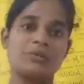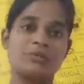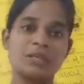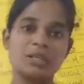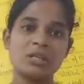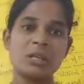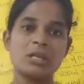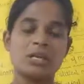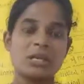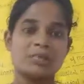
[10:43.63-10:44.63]
We
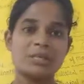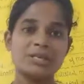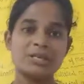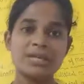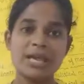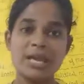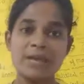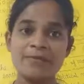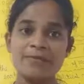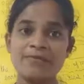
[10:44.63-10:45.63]
cannot measure
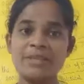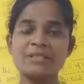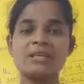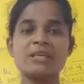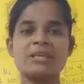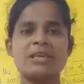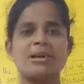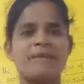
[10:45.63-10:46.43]
everything